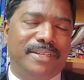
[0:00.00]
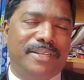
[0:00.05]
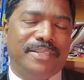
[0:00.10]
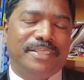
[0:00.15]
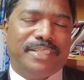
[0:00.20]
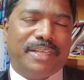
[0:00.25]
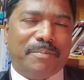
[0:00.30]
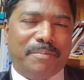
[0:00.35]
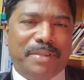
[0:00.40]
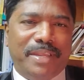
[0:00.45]

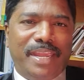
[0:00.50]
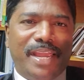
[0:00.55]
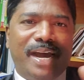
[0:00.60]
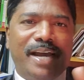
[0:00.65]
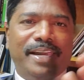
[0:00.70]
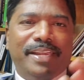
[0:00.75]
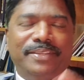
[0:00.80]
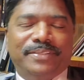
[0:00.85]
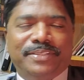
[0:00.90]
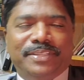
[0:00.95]
Some he
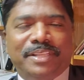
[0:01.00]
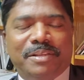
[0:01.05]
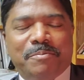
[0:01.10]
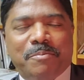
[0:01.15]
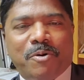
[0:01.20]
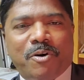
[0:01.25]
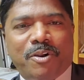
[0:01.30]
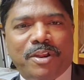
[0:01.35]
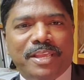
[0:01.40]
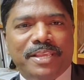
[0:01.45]
hires in the
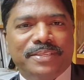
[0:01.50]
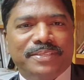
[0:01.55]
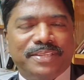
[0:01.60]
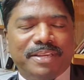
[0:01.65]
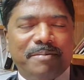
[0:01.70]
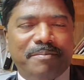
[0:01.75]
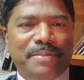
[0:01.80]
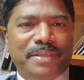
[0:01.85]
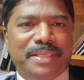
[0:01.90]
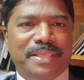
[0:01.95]
morning,
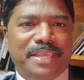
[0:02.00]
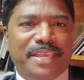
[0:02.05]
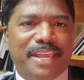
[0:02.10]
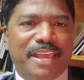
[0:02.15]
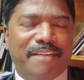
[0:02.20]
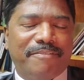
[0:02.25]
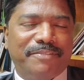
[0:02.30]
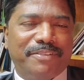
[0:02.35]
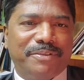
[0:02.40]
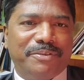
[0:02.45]
some in the
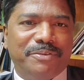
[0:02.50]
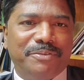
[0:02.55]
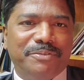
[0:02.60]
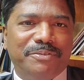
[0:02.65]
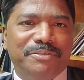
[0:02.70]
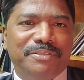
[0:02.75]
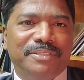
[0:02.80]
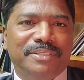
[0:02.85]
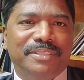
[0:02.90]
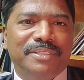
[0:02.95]

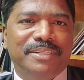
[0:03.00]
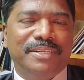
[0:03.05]
afternoon,